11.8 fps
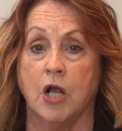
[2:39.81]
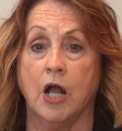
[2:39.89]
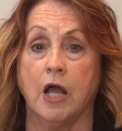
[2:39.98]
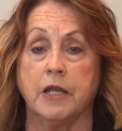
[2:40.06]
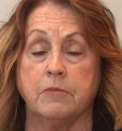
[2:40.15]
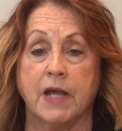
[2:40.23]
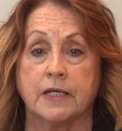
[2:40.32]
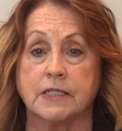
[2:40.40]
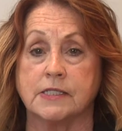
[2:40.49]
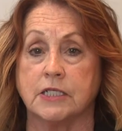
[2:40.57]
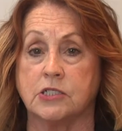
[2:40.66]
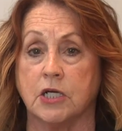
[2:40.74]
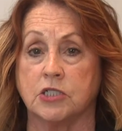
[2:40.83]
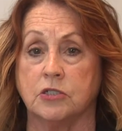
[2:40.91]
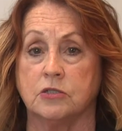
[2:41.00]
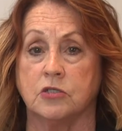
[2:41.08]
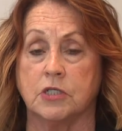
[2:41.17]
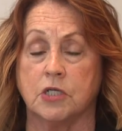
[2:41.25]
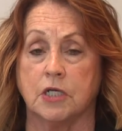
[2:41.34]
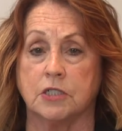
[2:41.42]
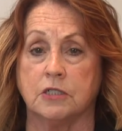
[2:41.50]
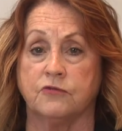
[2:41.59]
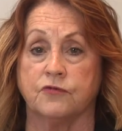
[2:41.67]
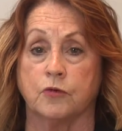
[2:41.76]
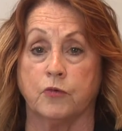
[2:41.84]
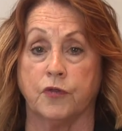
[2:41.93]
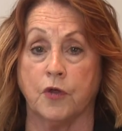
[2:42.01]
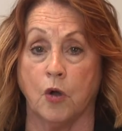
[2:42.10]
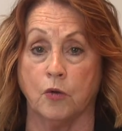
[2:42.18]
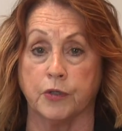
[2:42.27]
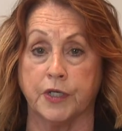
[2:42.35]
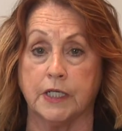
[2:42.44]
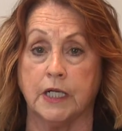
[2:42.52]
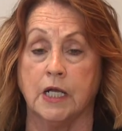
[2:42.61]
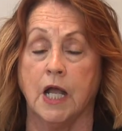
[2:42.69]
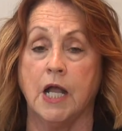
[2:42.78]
an amount is deducted for withholding,